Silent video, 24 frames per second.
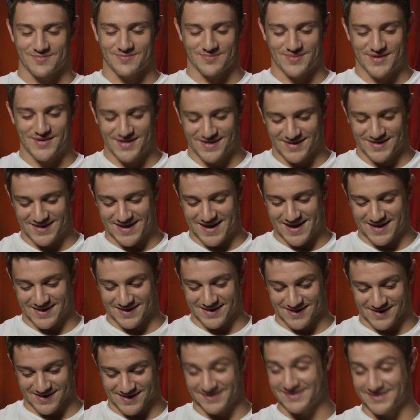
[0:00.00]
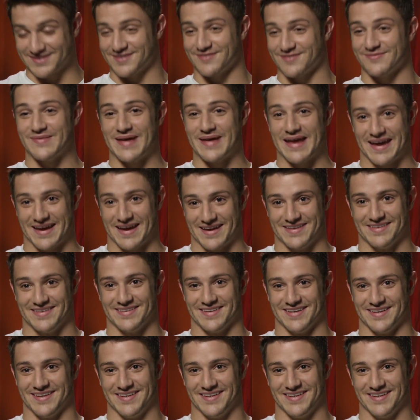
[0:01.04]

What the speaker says: Peter Gallagher is the man.